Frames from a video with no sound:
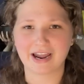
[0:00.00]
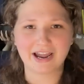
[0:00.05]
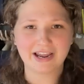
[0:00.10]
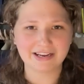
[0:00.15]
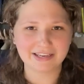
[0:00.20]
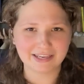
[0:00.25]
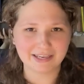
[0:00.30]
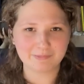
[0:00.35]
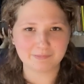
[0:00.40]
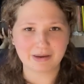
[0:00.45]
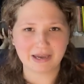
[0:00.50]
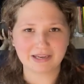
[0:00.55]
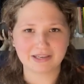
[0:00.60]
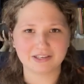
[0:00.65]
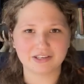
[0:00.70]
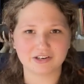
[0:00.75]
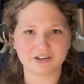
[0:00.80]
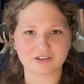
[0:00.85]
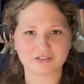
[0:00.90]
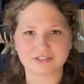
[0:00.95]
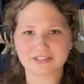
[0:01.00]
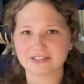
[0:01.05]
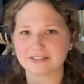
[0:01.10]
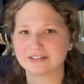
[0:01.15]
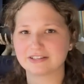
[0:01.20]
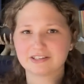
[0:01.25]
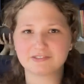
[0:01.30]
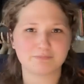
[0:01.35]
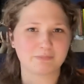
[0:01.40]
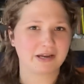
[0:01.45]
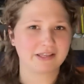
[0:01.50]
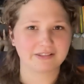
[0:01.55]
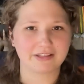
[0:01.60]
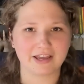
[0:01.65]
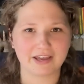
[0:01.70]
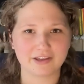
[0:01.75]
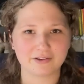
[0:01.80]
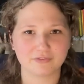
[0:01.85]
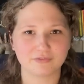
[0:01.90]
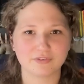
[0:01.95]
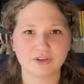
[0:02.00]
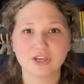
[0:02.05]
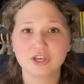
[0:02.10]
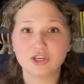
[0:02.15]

I came back here to live my life.